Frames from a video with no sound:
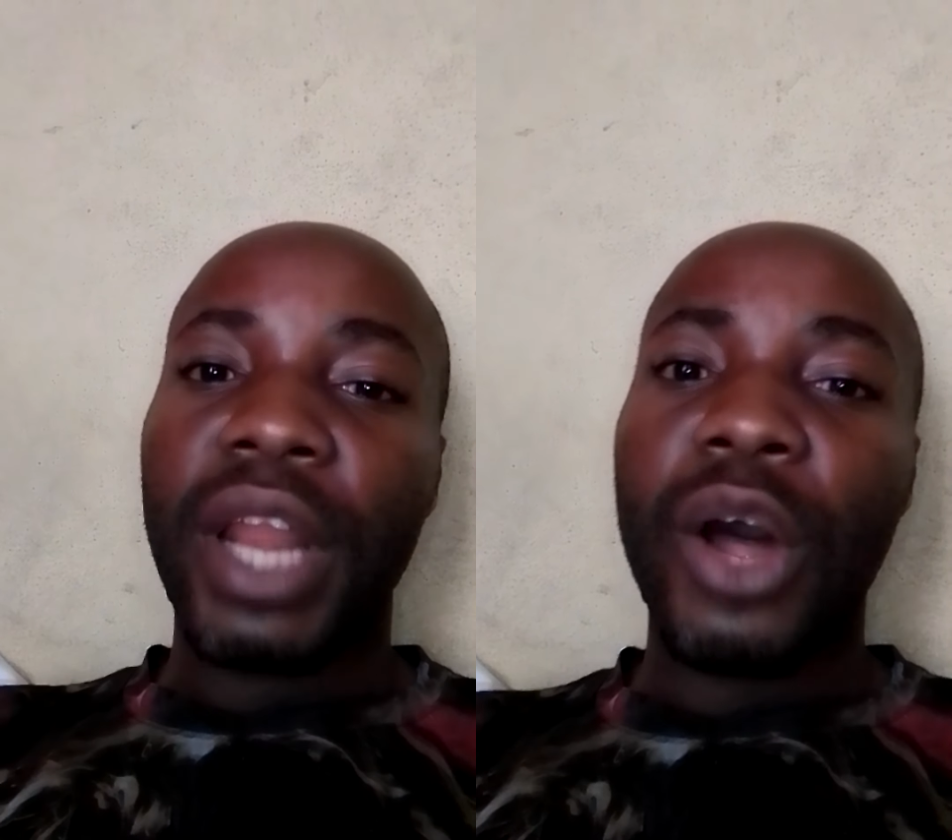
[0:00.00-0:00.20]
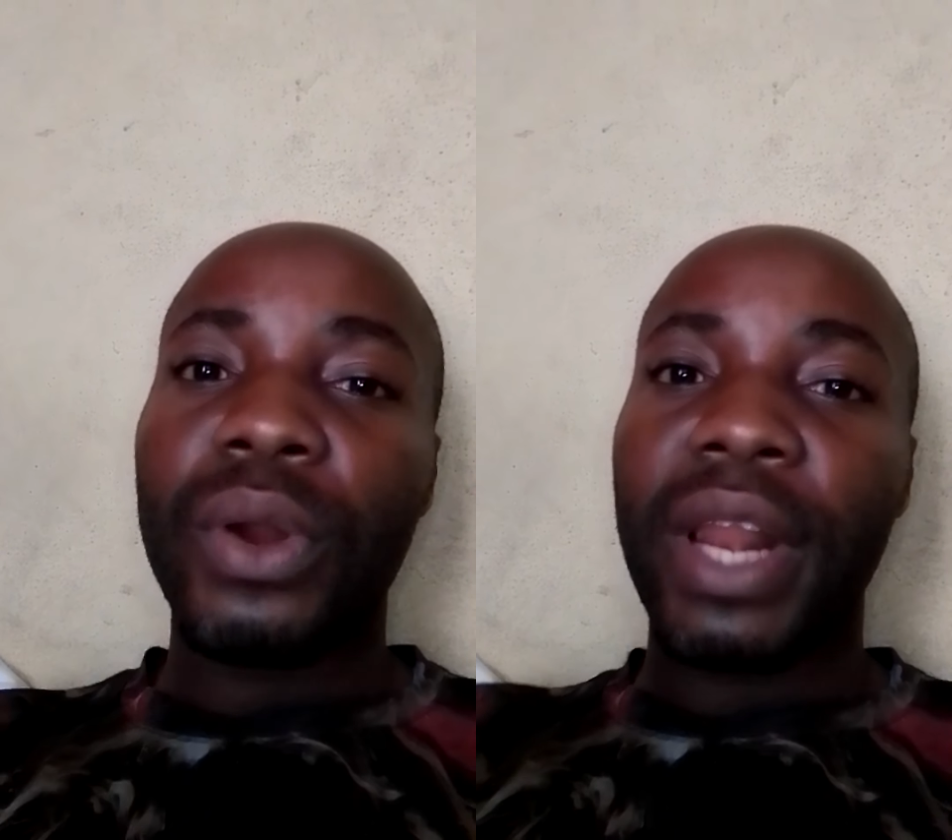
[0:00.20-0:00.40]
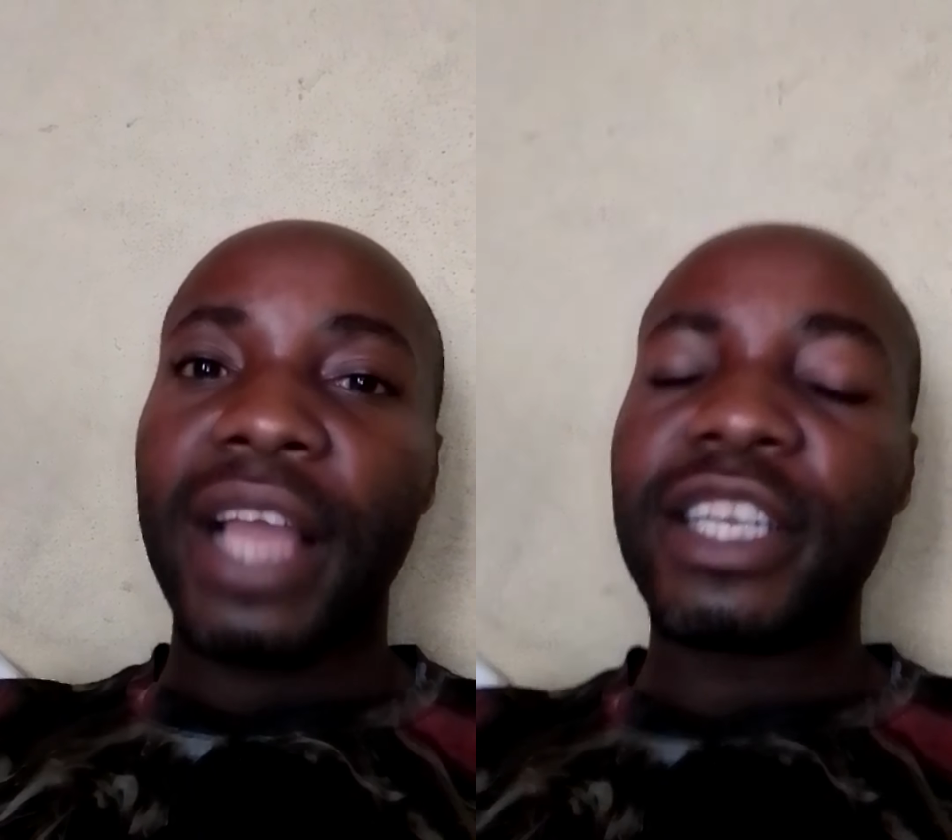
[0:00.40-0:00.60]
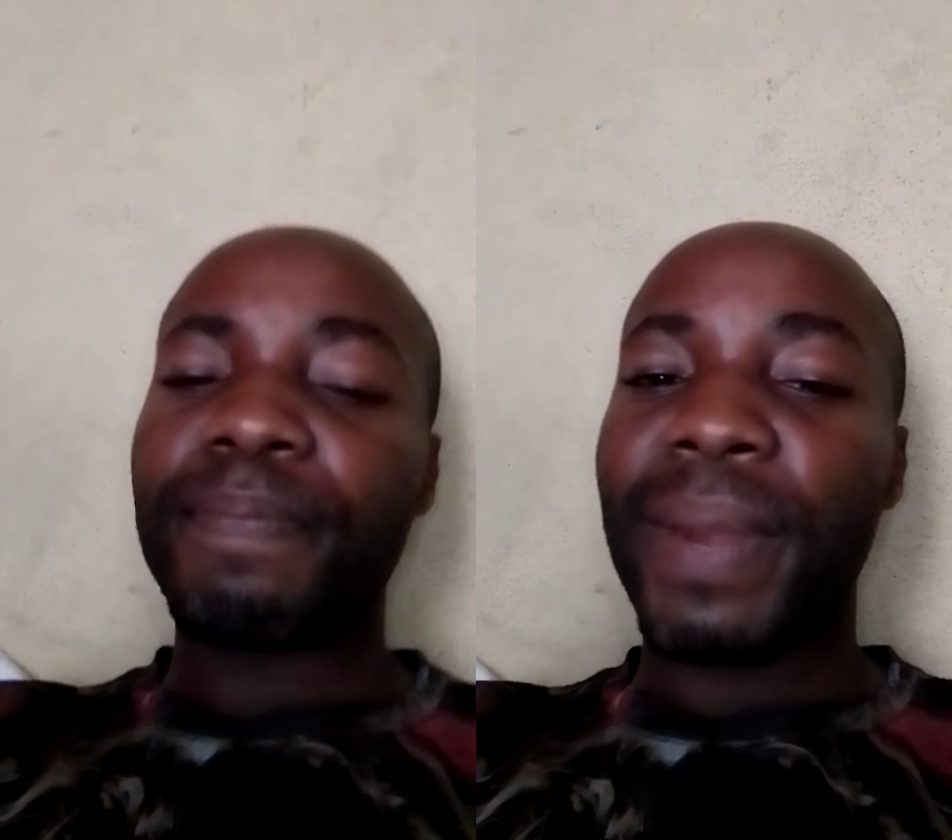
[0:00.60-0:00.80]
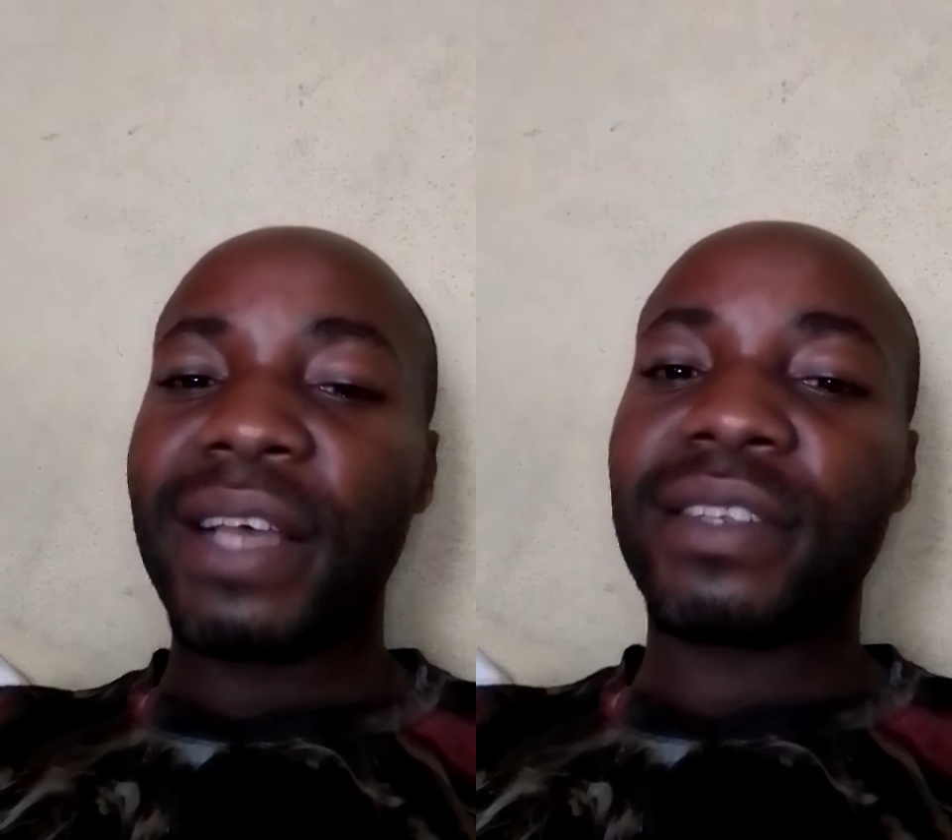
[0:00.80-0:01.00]
Now, like
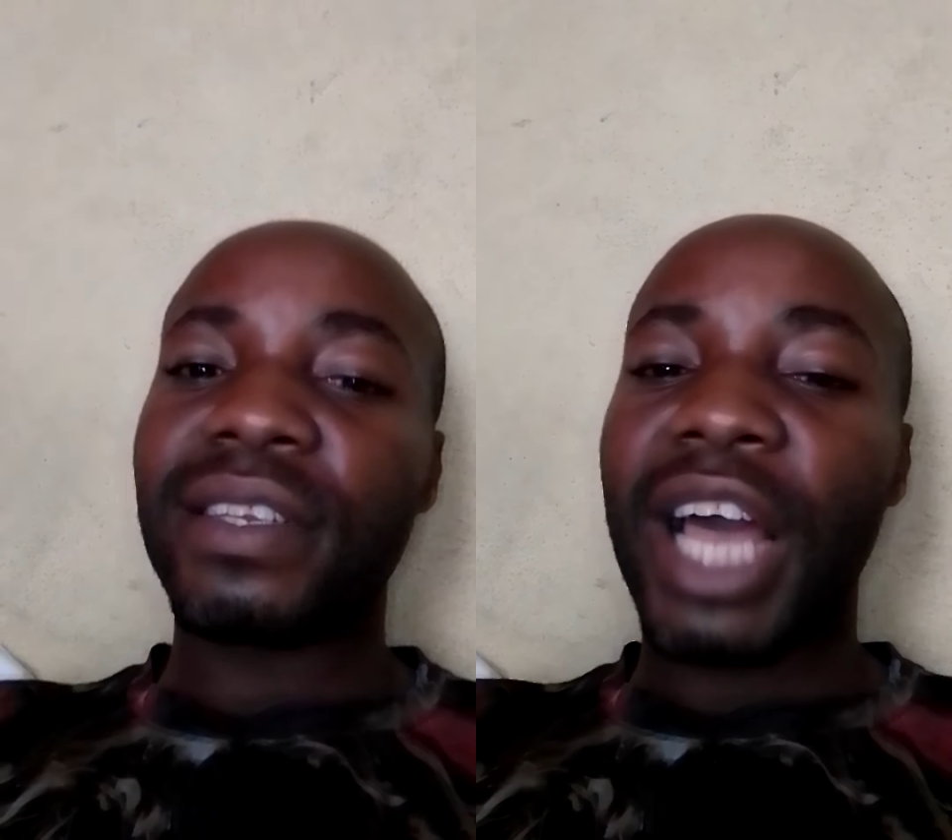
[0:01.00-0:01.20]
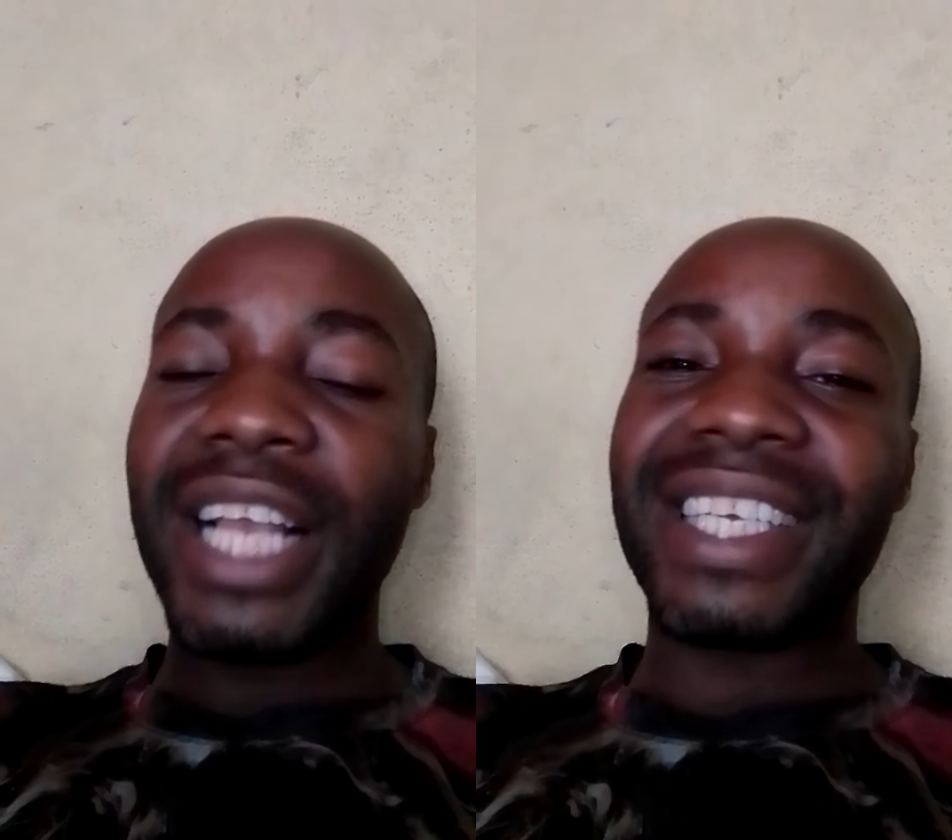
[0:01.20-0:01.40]
this plastic now